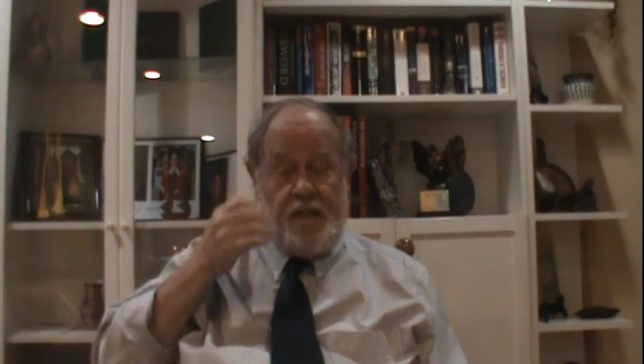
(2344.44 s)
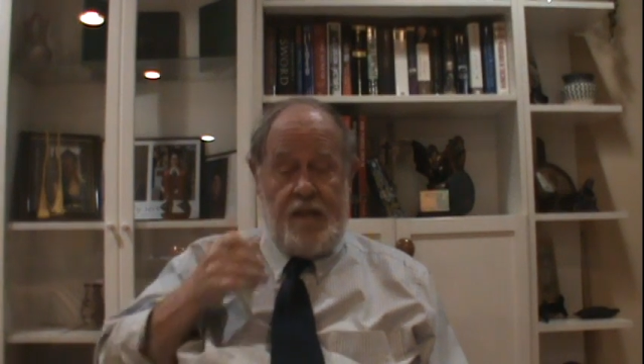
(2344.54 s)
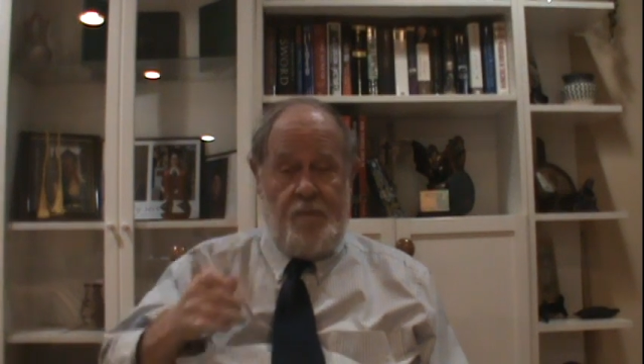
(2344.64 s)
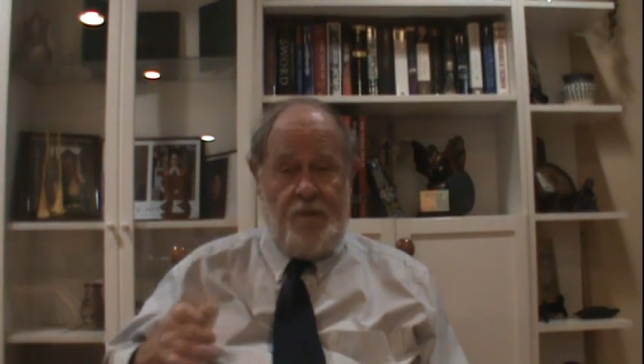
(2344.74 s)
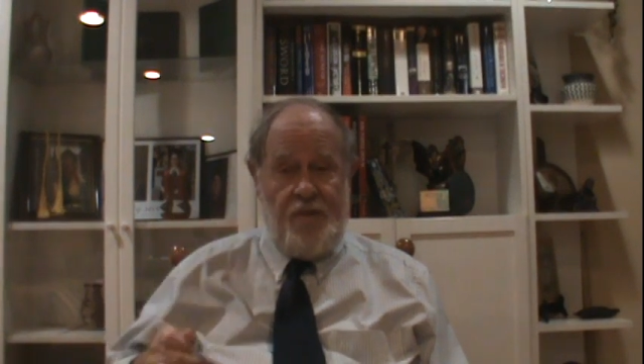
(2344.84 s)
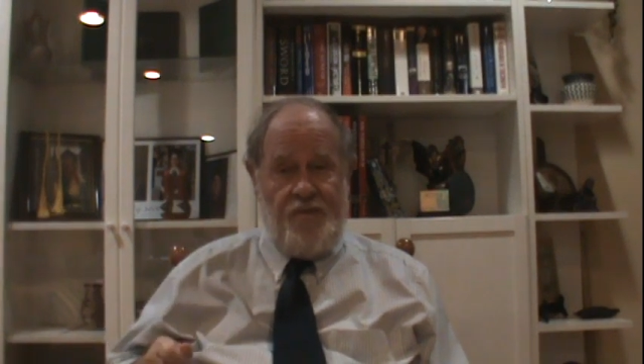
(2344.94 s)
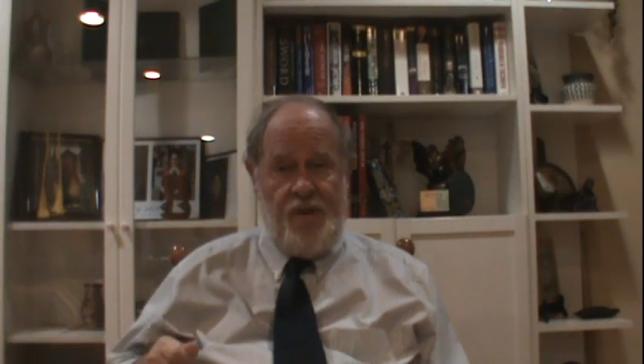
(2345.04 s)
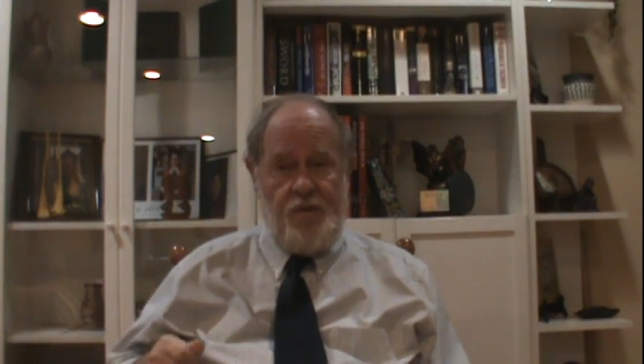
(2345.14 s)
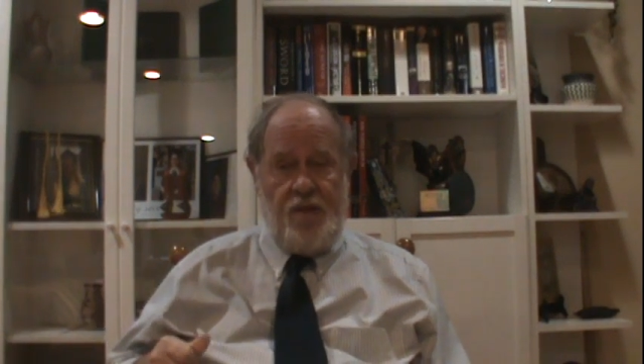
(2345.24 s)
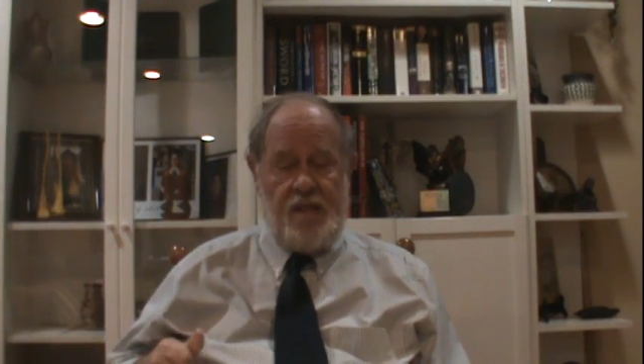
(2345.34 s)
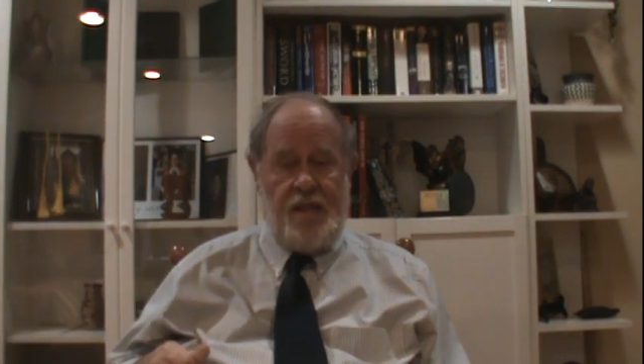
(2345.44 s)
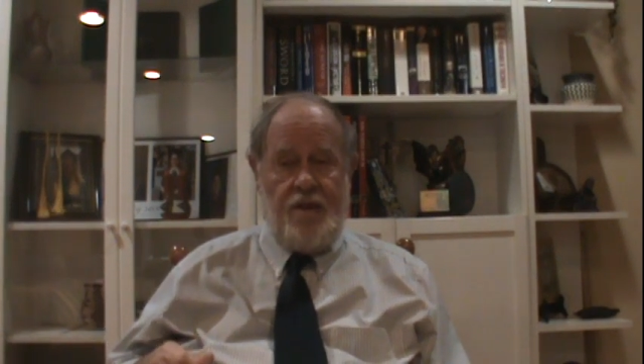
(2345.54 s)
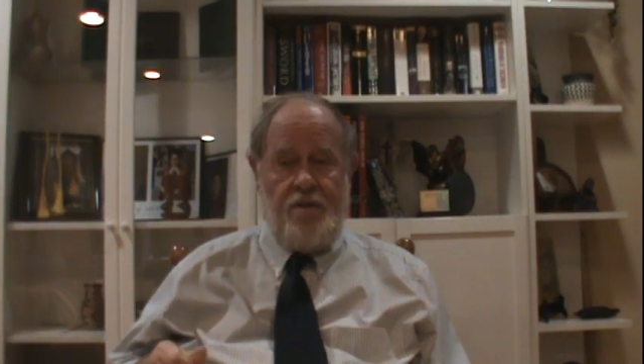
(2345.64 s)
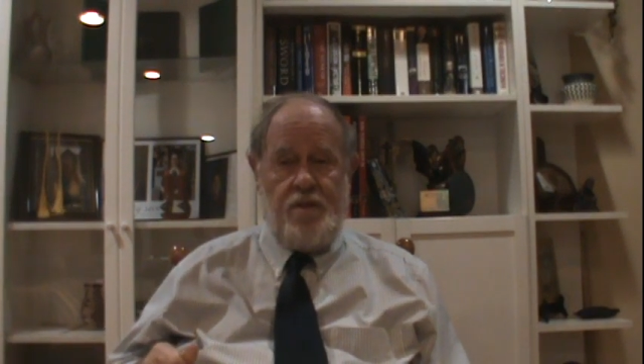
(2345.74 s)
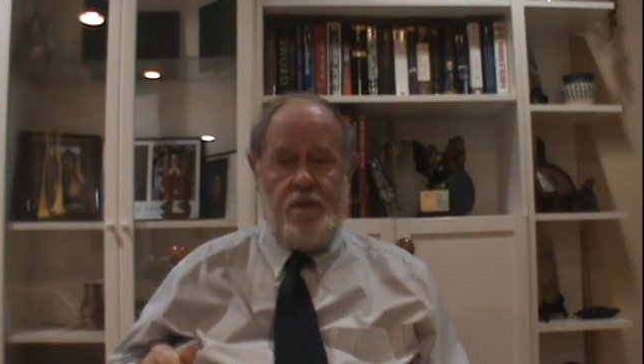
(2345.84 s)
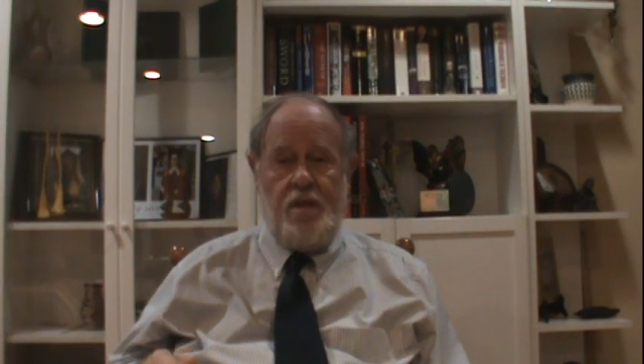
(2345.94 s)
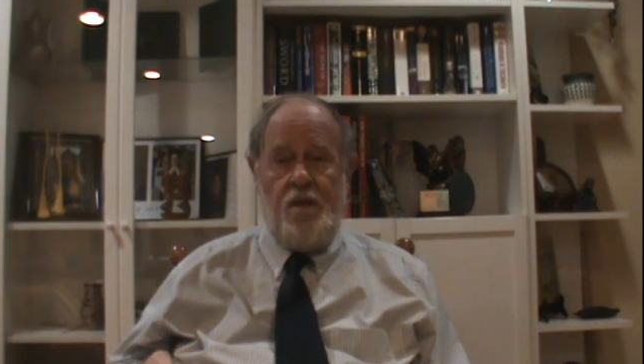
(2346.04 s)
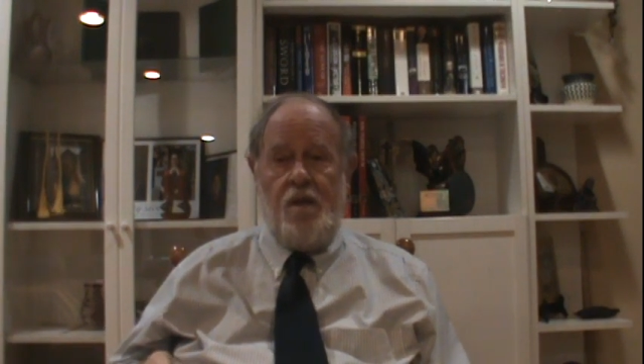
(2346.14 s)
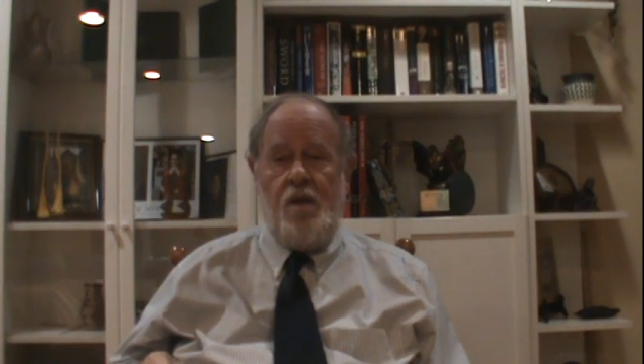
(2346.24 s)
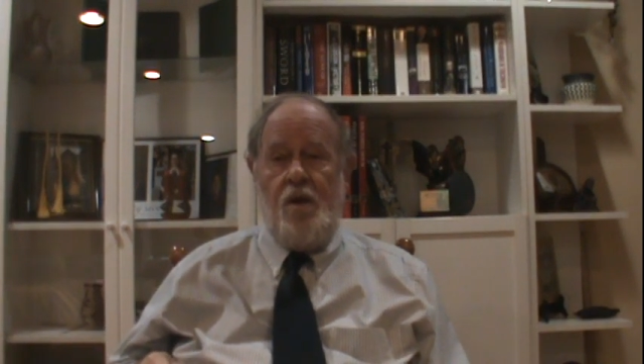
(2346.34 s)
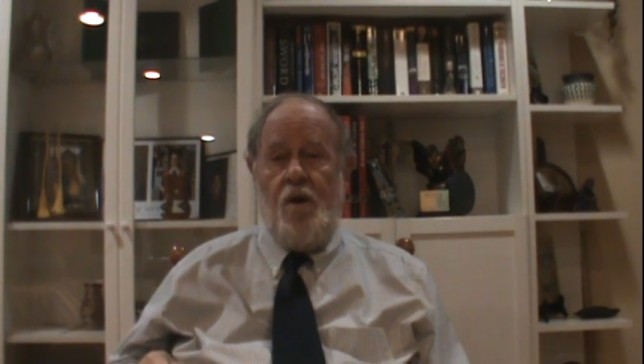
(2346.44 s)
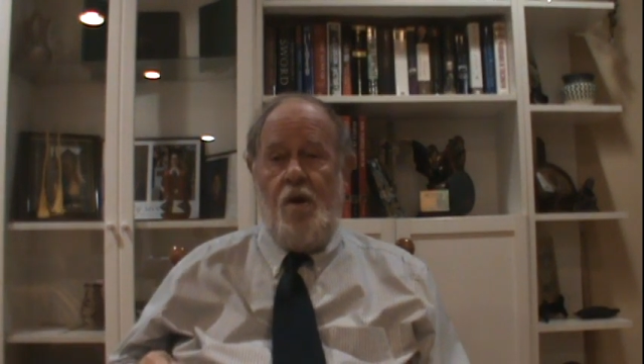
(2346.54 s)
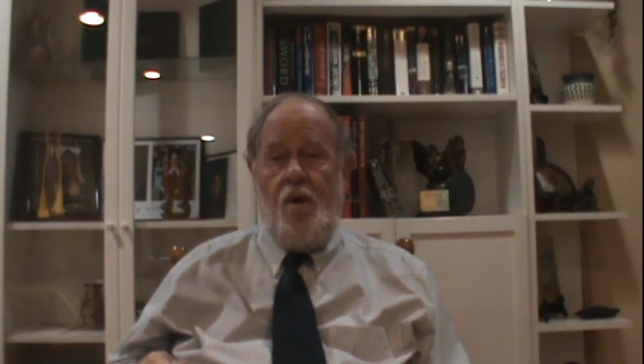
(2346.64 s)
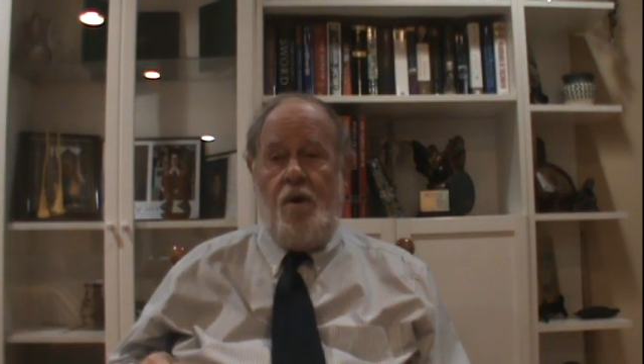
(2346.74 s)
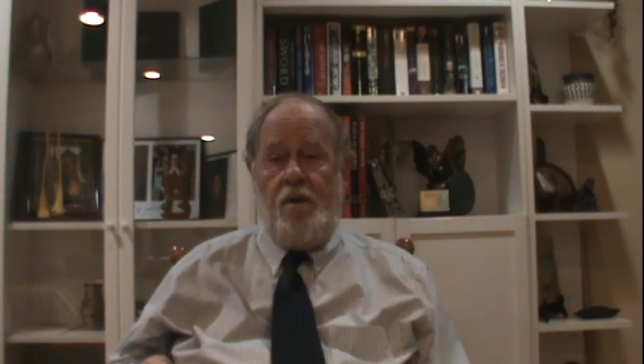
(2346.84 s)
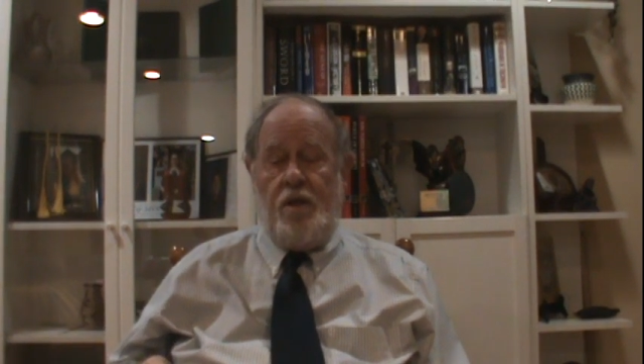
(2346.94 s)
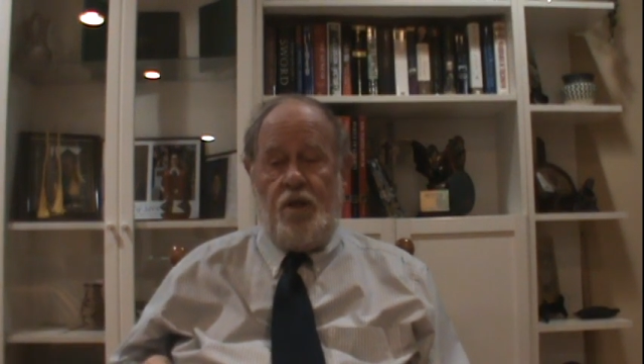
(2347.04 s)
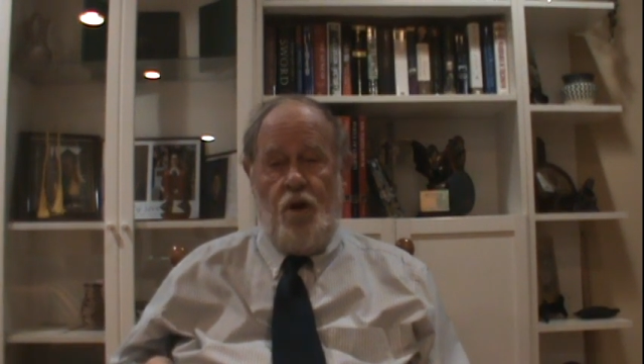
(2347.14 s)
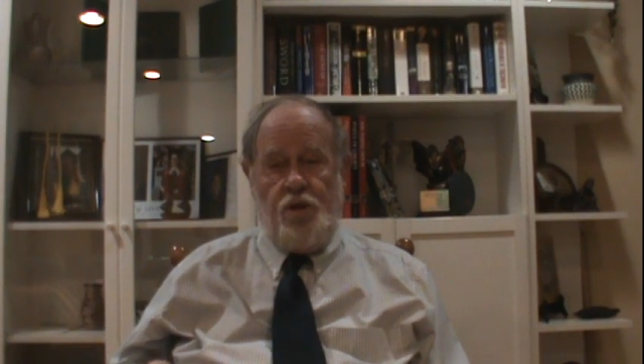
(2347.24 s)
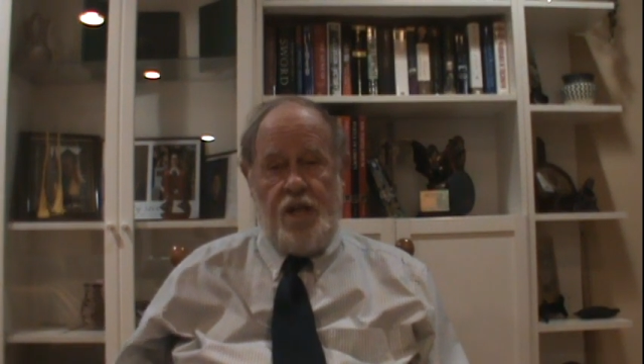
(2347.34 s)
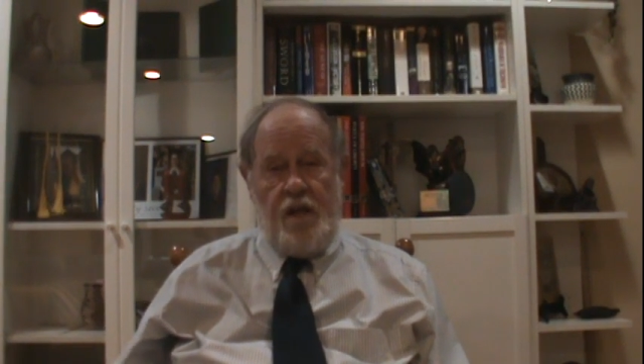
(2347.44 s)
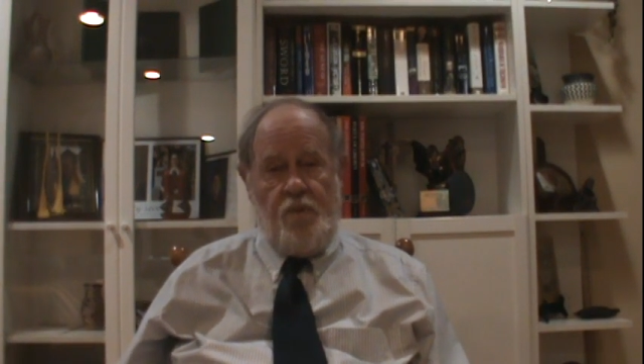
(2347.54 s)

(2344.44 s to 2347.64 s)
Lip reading: a couple of the Federalist leaders, negotiated